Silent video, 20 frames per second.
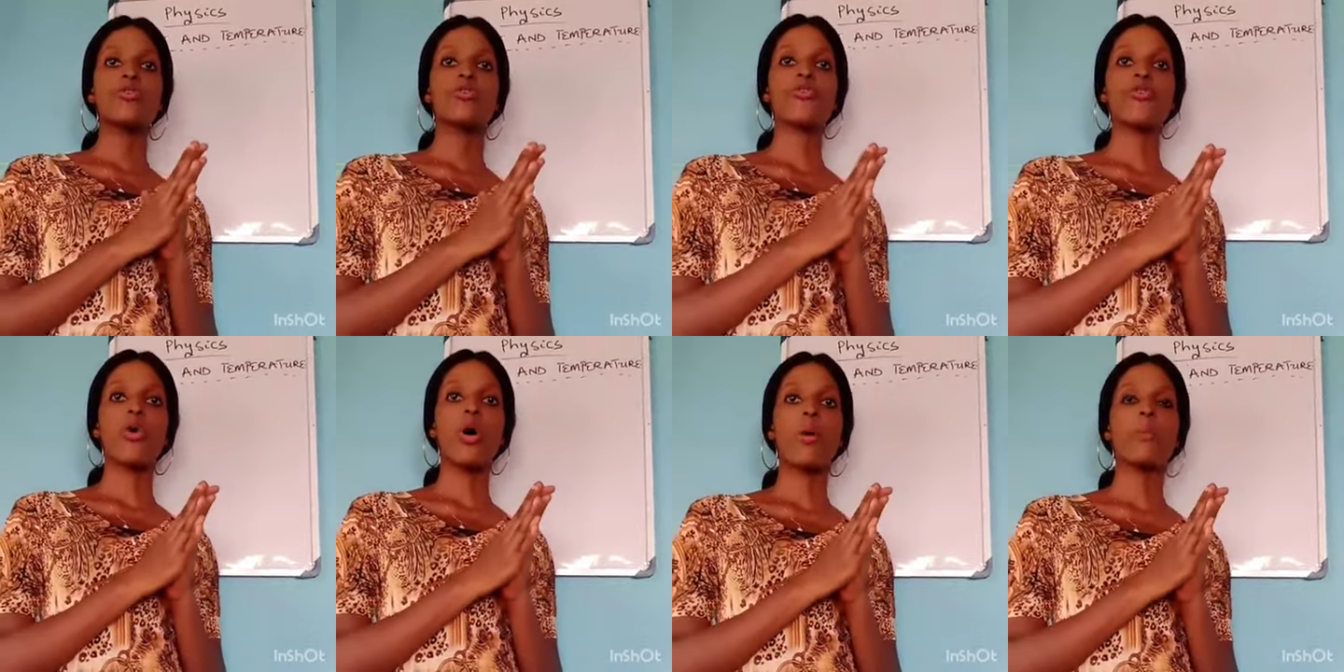
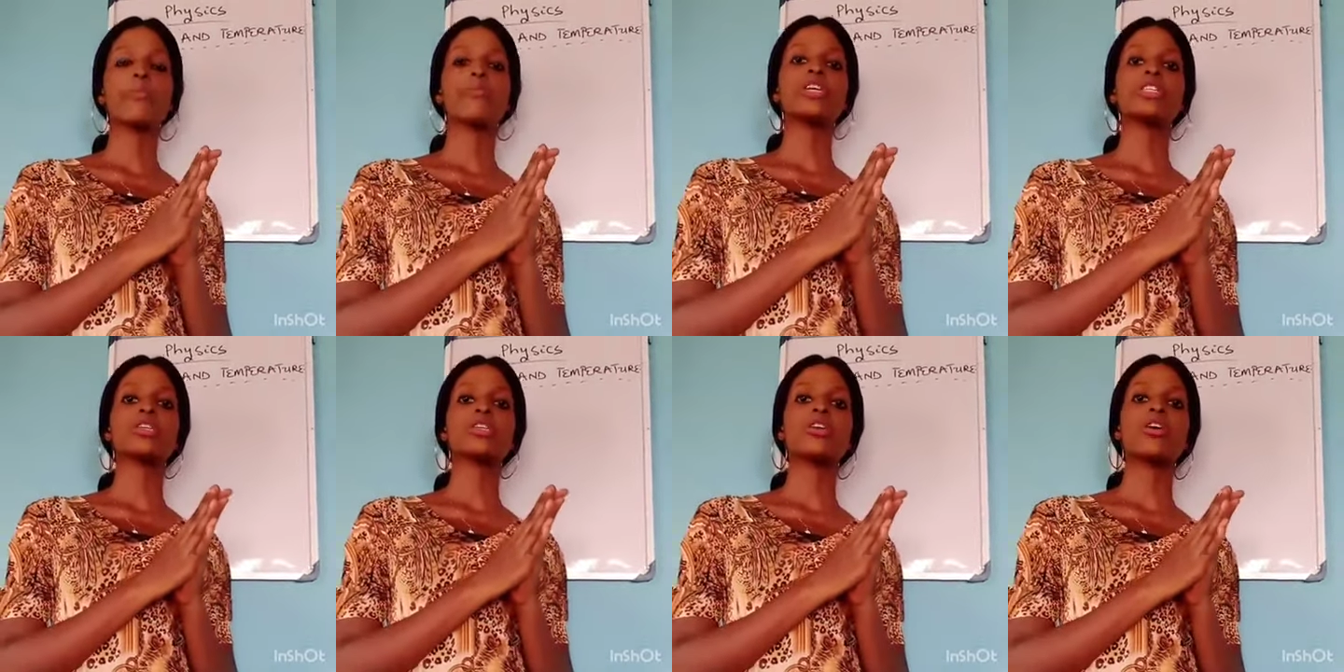from
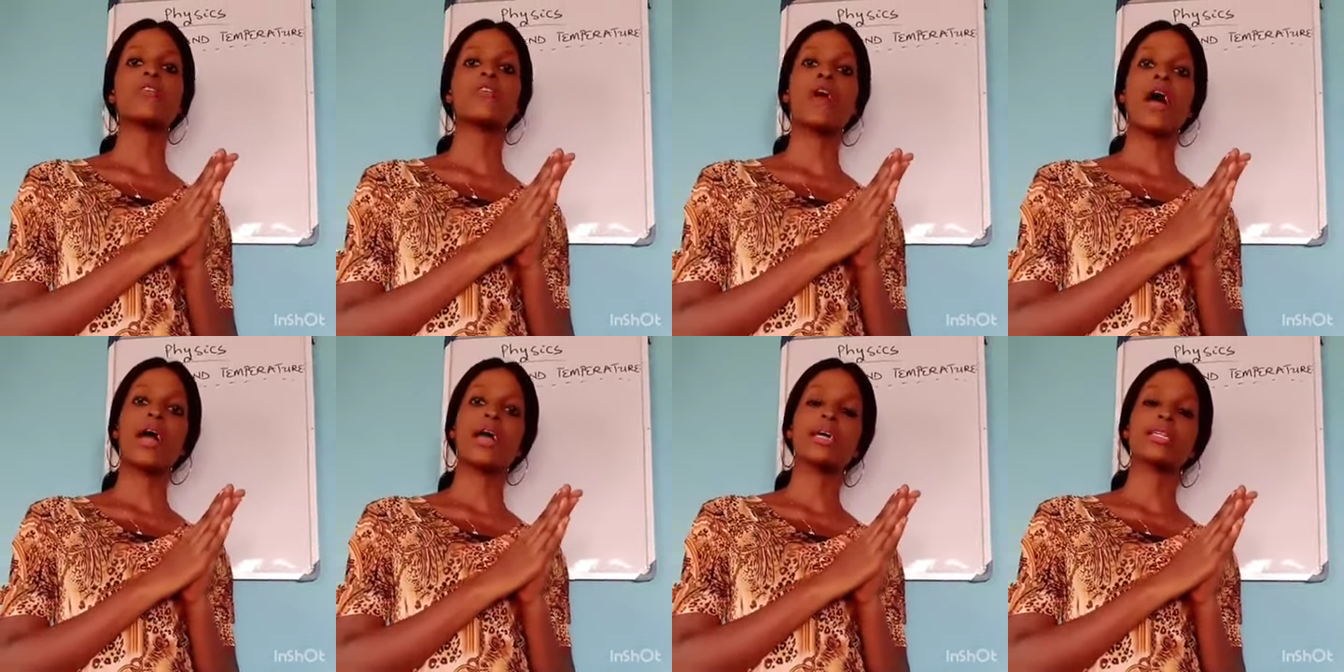region of
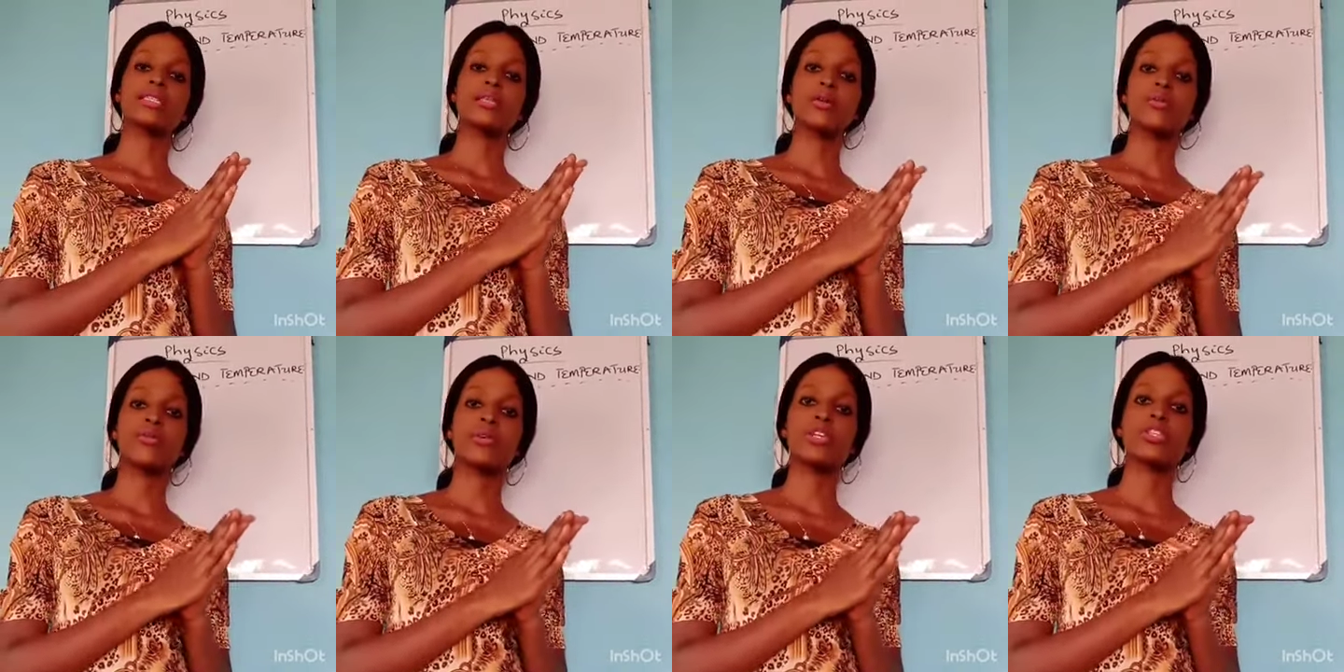higher
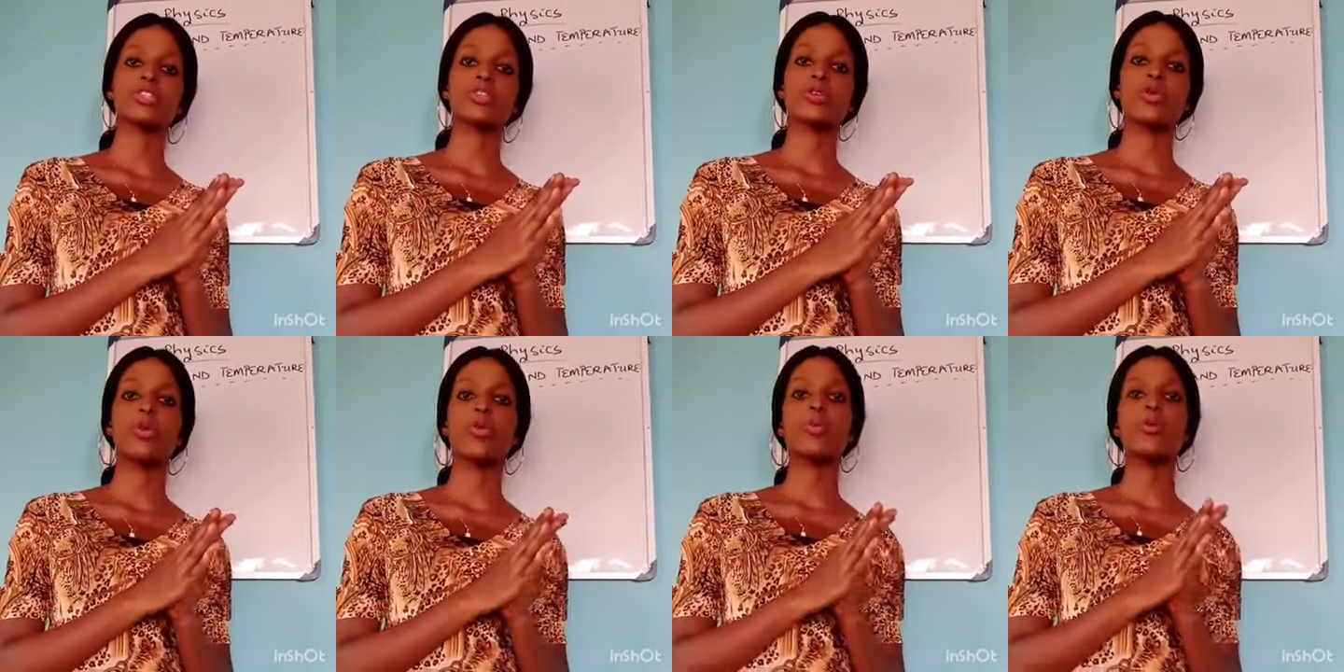
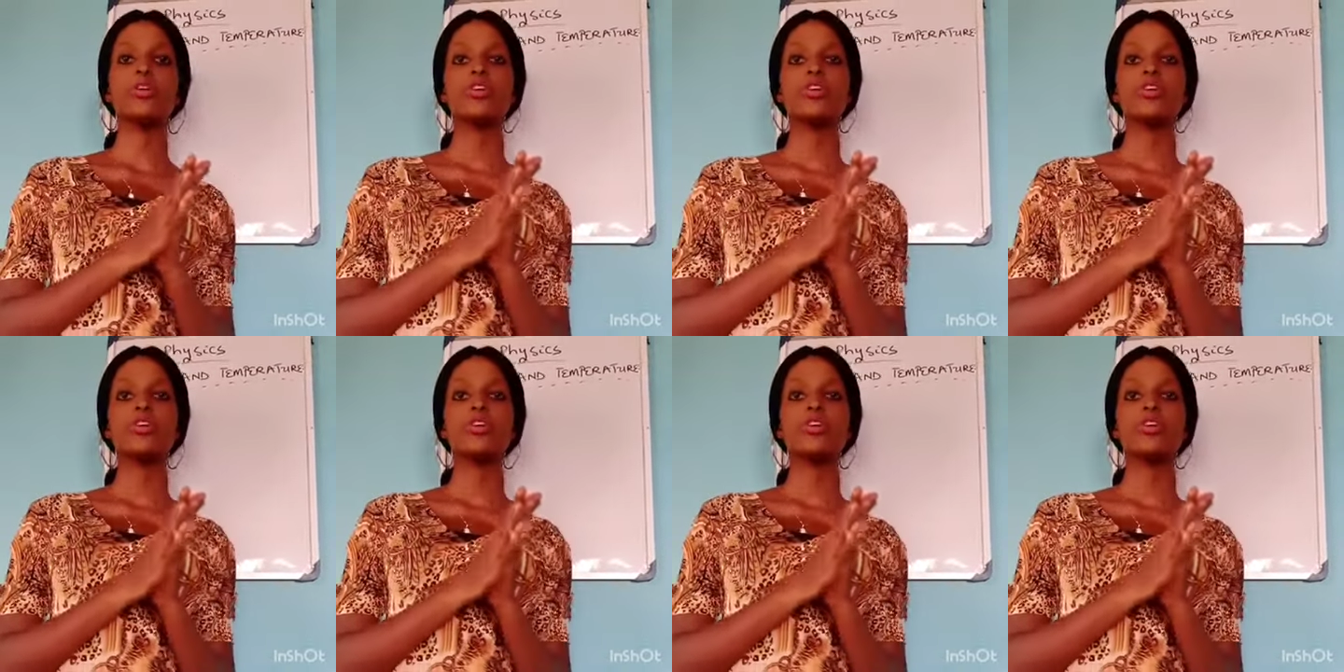temperature